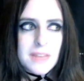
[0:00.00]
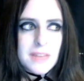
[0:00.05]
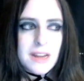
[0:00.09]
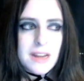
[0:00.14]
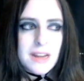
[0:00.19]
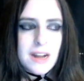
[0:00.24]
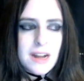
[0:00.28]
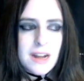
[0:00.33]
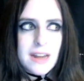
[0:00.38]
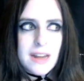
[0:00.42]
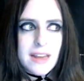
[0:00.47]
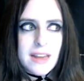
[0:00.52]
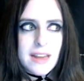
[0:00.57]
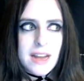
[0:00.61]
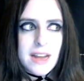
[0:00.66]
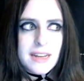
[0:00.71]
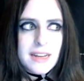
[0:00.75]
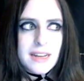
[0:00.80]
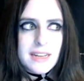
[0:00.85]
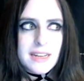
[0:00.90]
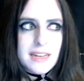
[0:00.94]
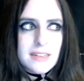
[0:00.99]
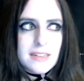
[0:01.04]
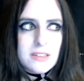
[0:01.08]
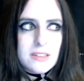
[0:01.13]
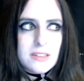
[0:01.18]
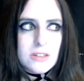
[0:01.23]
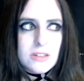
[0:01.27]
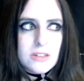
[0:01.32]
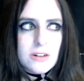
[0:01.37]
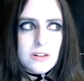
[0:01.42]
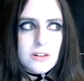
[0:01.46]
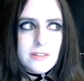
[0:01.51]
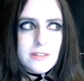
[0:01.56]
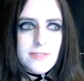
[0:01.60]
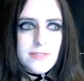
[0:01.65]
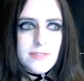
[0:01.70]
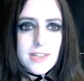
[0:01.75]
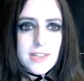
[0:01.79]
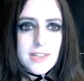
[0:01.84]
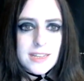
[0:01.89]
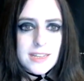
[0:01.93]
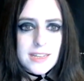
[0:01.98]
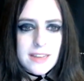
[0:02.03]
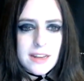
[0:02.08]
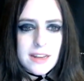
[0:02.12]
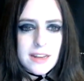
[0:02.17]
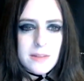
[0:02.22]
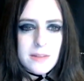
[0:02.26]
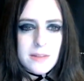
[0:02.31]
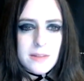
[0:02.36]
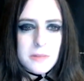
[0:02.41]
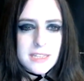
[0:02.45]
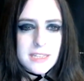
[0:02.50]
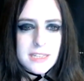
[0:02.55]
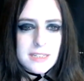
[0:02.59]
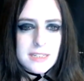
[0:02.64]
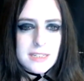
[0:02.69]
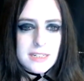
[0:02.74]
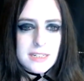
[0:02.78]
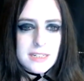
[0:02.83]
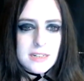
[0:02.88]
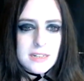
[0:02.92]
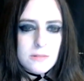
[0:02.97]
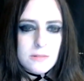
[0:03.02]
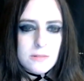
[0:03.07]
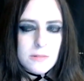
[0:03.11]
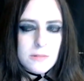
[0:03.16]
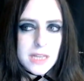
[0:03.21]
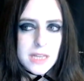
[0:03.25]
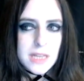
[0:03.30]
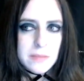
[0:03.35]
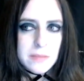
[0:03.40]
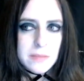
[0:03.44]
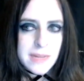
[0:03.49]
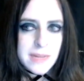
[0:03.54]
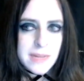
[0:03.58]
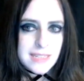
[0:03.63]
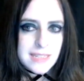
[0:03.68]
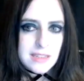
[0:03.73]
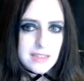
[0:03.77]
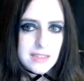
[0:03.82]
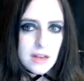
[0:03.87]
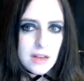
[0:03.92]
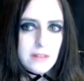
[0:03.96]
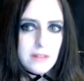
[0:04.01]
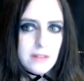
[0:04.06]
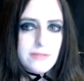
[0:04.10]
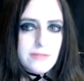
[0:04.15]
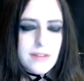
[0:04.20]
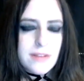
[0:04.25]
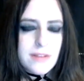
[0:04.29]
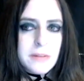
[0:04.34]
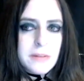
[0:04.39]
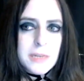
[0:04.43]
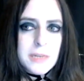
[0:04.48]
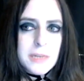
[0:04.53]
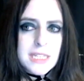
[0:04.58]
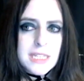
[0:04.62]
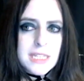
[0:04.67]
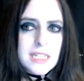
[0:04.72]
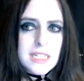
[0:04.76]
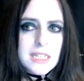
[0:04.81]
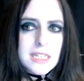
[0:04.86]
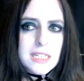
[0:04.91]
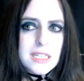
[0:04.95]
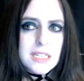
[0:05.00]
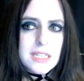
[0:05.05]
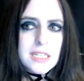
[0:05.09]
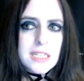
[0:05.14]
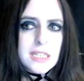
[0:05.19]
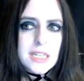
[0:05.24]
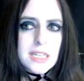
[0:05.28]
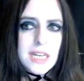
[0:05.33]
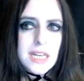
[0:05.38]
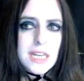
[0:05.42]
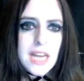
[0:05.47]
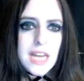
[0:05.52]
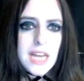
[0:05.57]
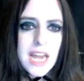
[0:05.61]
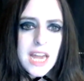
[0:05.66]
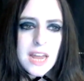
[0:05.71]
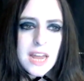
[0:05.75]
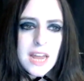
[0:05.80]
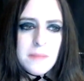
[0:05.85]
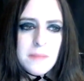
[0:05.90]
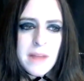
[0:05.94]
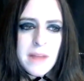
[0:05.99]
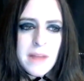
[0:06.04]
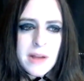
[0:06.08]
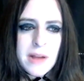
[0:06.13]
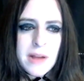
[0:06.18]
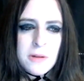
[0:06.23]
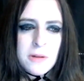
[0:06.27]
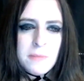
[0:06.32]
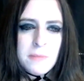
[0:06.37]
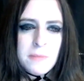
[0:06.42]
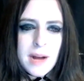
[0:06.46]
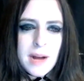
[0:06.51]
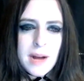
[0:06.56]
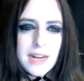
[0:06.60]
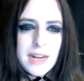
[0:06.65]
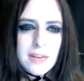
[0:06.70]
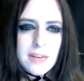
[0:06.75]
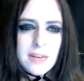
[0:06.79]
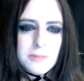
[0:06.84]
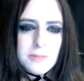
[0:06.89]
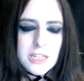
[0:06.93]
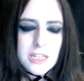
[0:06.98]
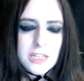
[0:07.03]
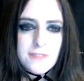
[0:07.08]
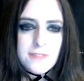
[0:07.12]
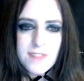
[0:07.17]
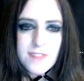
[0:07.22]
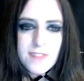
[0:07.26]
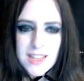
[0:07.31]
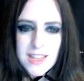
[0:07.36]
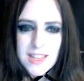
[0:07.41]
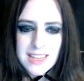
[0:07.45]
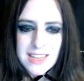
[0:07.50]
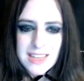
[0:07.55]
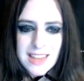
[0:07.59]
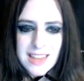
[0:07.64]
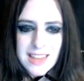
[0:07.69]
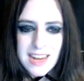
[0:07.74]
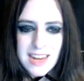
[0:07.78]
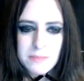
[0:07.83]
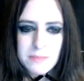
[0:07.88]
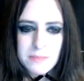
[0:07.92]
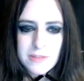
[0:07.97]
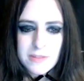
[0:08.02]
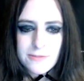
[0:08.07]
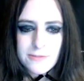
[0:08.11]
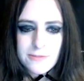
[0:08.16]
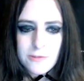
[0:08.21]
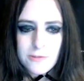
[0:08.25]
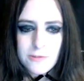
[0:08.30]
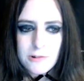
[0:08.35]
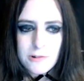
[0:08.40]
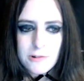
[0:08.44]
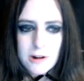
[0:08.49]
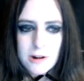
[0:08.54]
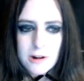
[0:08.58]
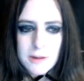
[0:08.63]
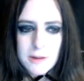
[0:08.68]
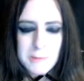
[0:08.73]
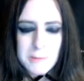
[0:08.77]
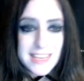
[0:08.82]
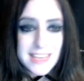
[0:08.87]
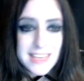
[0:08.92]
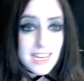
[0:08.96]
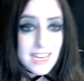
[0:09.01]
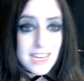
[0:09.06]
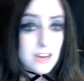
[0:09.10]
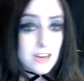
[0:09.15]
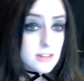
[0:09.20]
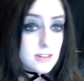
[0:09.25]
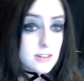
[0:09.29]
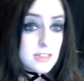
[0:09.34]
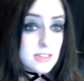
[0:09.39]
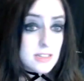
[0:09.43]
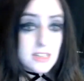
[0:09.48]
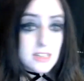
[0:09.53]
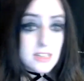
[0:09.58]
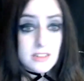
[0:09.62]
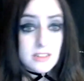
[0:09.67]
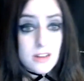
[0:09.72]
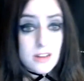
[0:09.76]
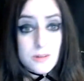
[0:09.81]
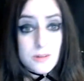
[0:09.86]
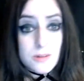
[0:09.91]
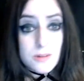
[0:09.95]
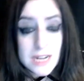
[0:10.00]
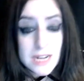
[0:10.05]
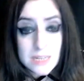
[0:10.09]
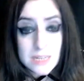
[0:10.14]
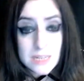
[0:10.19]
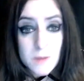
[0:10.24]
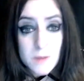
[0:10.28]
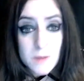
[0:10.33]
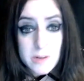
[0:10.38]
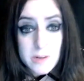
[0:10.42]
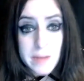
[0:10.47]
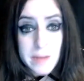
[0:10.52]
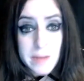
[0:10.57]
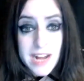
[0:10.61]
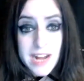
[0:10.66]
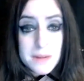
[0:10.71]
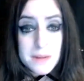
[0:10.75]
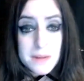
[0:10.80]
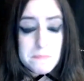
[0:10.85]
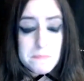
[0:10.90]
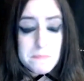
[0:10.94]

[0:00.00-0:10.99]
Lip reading: I started feeling like I wasn't with myself. I wasn't in my own body, which I felt like that before years and years ago when I smoked pot.